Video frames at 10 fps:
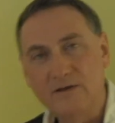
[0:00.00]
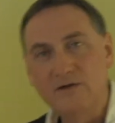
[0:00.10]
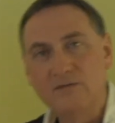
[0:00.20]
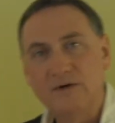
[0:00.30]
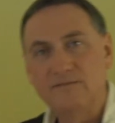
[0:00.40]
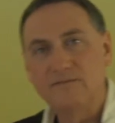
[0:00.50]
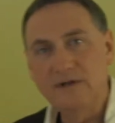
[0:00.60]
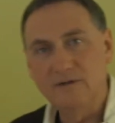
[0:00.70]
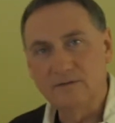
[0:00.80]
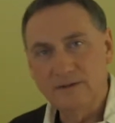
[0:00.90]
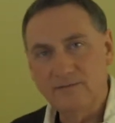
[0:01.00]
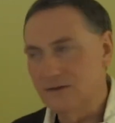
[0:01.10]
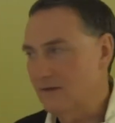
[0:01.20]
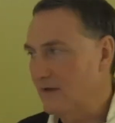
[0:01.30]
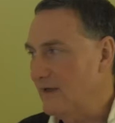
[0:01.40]
you would feel
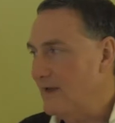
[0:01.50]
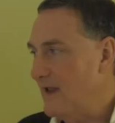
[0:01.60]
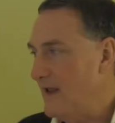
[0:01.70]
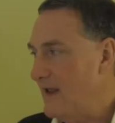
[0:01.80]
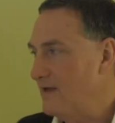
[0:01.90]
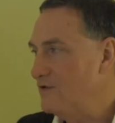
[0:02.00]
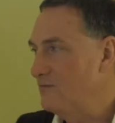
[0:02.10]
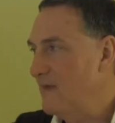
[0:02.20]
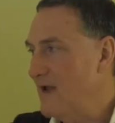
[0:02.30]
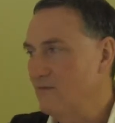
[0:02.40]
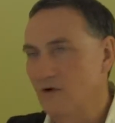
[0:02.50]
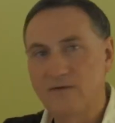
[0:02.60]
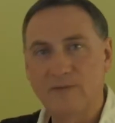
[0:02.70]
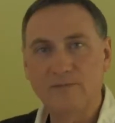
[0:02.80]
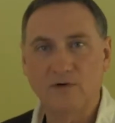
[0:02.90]
differently, and you might
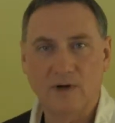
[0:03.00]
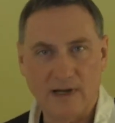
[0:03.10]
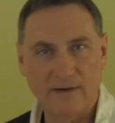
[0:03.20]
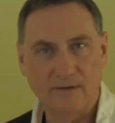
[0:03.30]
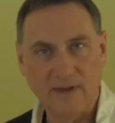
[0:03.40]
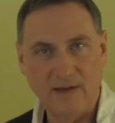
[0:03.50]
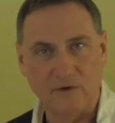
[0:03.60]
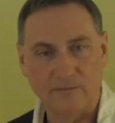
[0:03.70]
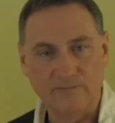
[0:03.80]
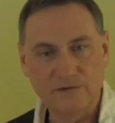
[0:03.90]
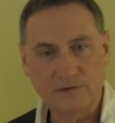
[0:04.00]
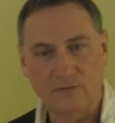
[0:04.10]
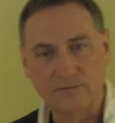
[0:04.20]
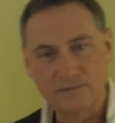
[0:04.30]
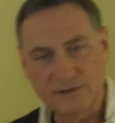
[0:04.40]
move up to a higher level.
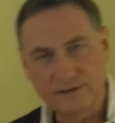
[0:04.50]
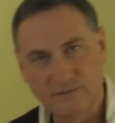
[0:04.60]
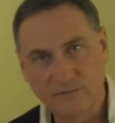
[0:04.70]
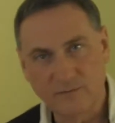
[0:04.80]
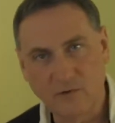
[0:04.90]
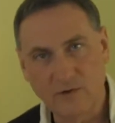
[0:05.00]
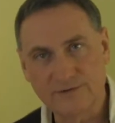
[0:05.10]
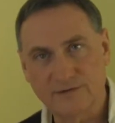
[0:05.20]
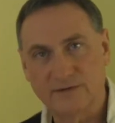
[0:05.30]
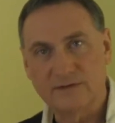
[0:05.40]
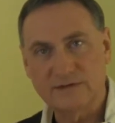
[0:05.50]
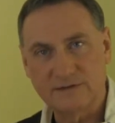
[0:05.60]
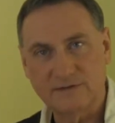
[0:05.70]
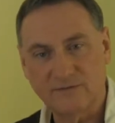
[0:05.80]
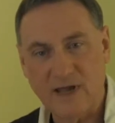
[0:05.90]
So sense of proportion,
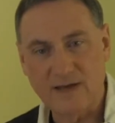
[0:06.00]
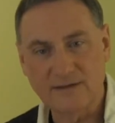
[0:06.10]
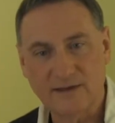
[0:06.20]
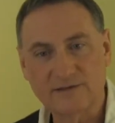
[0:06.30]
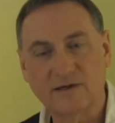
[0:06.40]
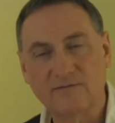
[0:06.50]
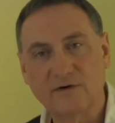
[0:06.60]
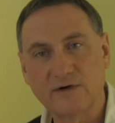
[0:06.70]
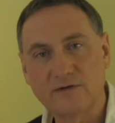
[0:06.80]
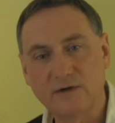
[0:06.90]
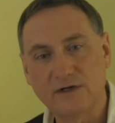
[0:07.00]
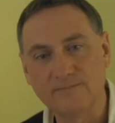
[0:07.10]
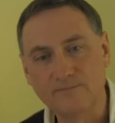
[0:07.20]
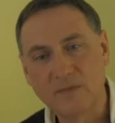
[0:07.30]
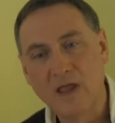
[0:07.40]
sense of context are very
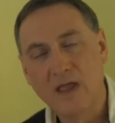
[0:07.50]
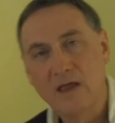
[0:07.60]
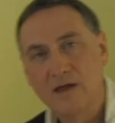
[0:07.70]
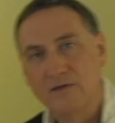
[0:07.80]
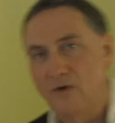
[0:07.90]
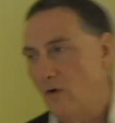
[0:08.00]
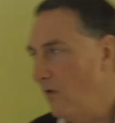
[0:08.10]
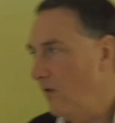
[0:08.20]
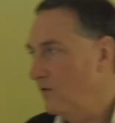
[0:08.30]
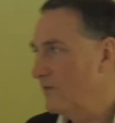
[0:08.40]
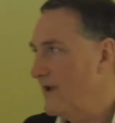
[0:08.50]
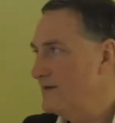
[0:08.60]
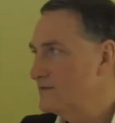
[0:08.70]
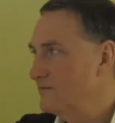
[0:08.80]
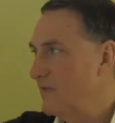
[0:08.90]
good. The whole
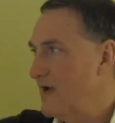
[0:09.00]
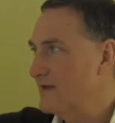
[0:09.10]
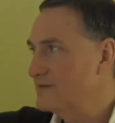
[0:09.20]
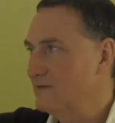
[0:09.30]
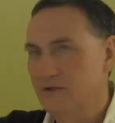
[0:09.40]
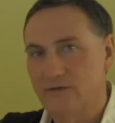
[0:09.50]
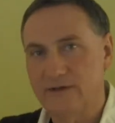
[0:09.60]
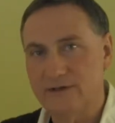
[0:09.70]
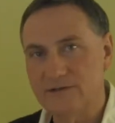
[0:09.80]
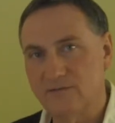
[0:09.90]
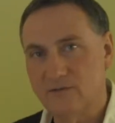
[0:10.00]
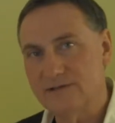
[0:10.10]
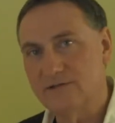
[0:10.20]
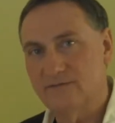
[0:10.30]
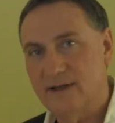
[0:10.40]
range of possibilities of
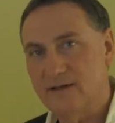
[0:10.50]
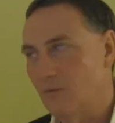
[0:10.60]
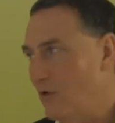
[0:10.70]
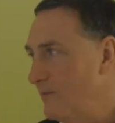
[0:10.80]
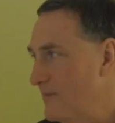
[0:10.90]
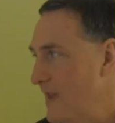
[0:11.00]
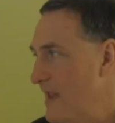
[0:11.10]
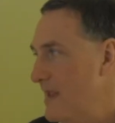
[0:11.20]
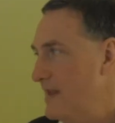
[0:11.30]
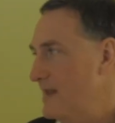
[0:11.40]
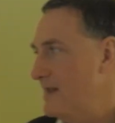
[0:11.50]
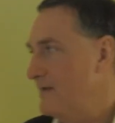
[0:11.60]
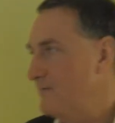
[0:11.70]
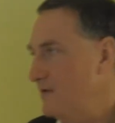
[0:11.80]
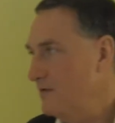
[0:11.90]
what's available.
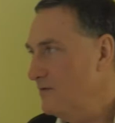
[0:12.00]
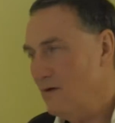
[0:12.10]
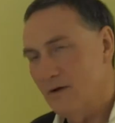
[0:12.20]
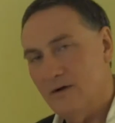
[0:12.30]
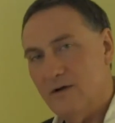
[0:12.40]
If you